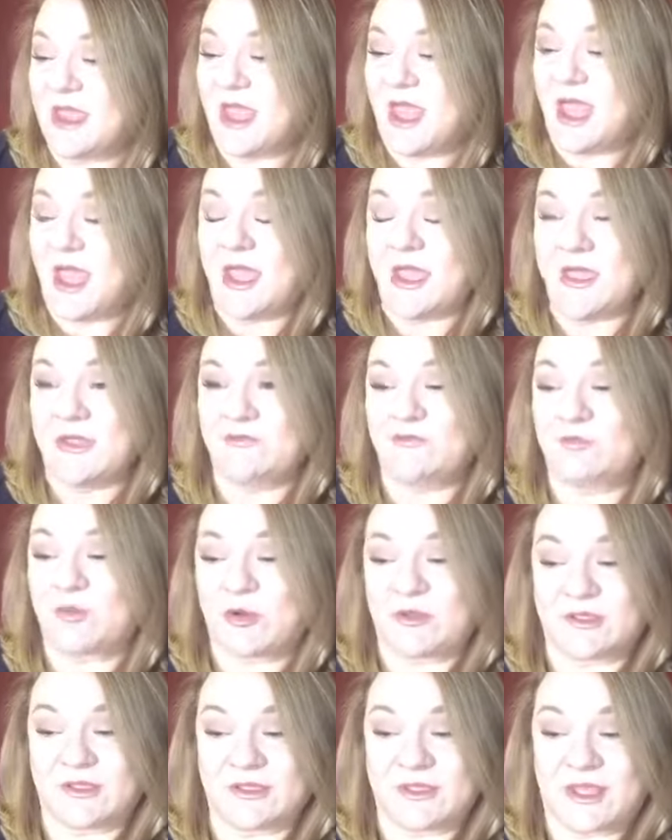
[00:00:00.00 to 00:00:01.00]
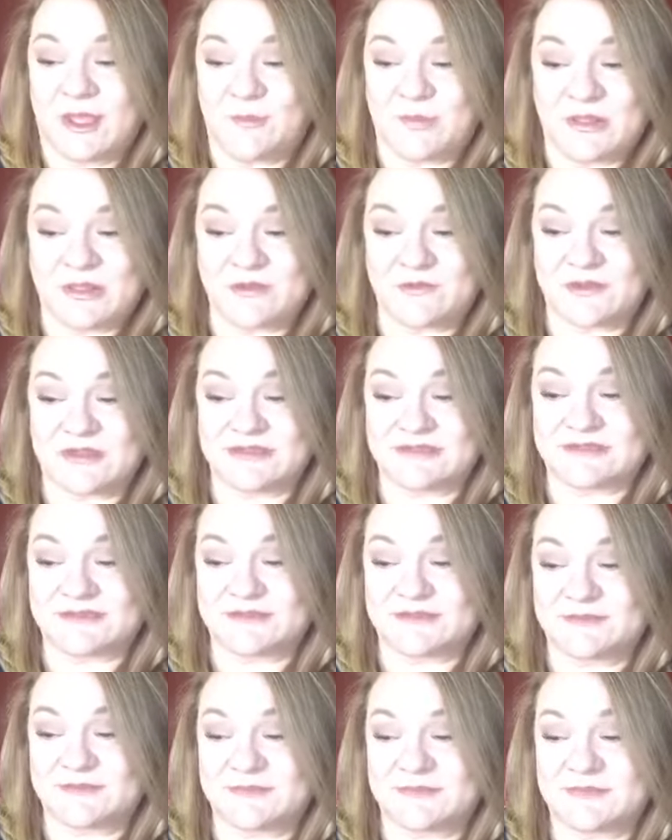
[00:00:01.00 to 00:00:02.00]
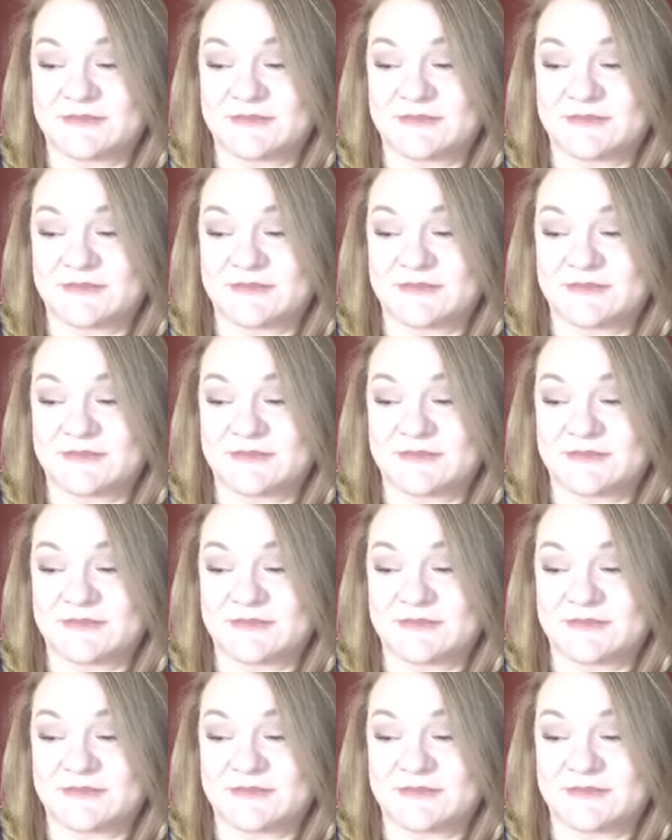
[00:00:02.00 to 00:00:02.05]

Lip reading: I have broken capillaries.